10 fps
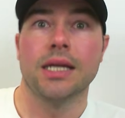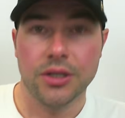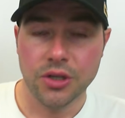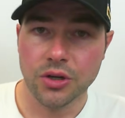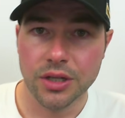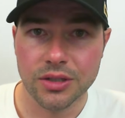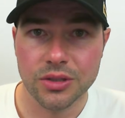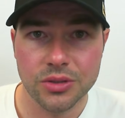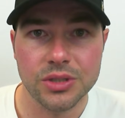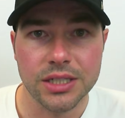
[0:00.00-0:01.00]
you're gonna
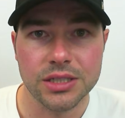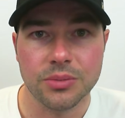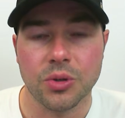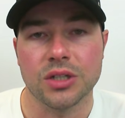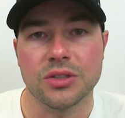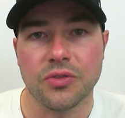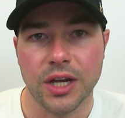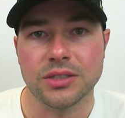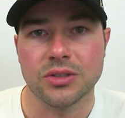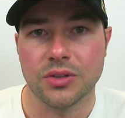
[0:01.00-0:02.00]
lose engine parts
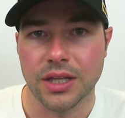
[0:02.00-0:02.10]
faster